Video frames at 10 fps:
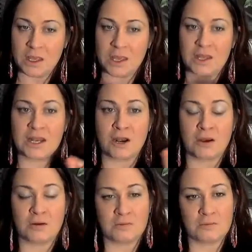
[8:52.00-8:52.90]
And in
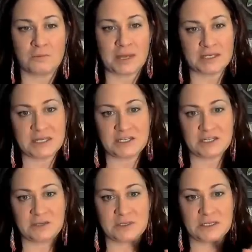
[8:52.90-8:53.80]
our
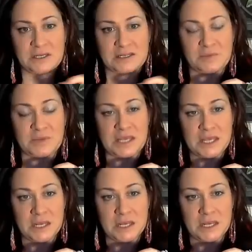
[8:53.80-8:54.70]
meditation we did at the
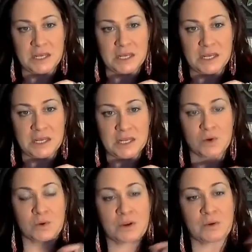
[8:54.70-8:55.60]
beginning,
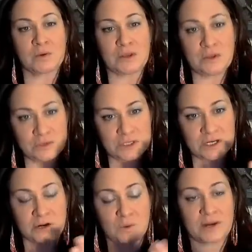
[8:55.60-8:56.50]
where we were using
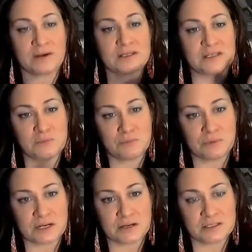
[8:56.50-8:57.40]
our awareness to
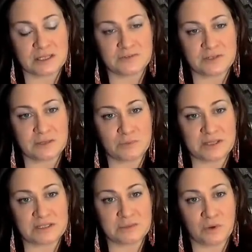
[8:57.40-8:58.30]
bring ourselves to the
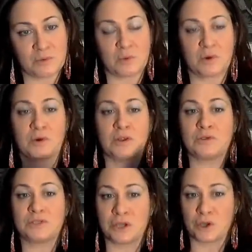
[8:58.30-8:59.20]
present moment, where we're
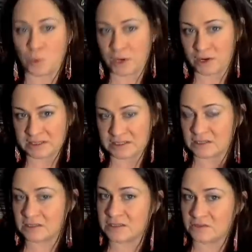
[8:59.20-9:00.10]
using our awareness to
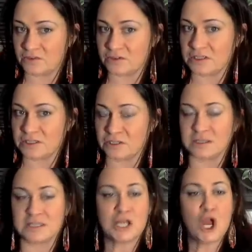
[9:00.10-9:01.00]
listen for
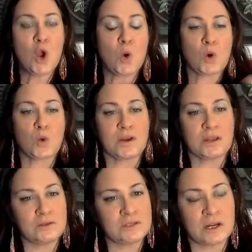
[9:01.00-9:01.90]
stillness, where we're
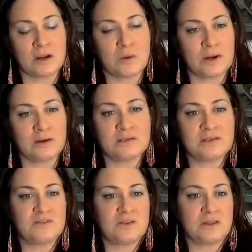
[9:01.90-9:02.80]
using our awareness
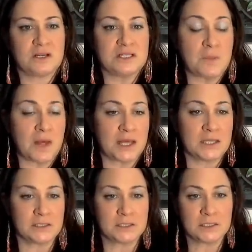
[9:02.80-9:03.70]
to feel our
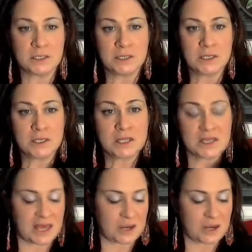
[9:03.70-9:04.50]
spines, that